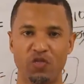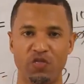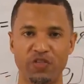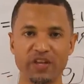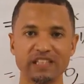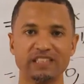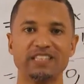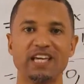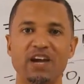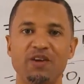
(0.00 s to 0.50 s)

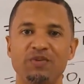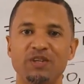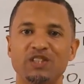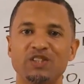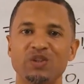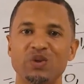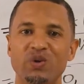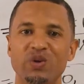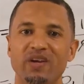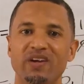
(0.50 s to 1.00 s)
this
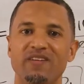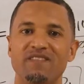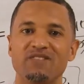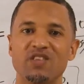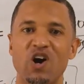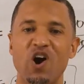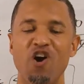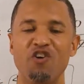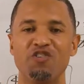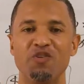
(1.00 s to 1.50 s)
episode
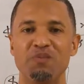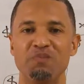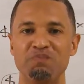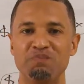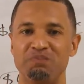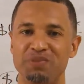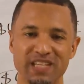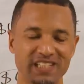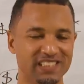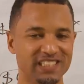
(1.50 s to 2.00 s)
of
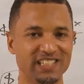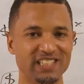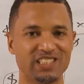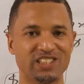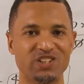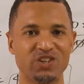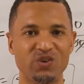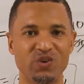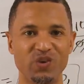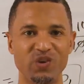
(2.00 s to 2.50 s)
Business
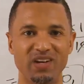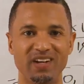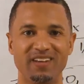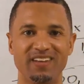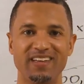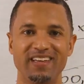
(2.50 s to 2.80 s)
School.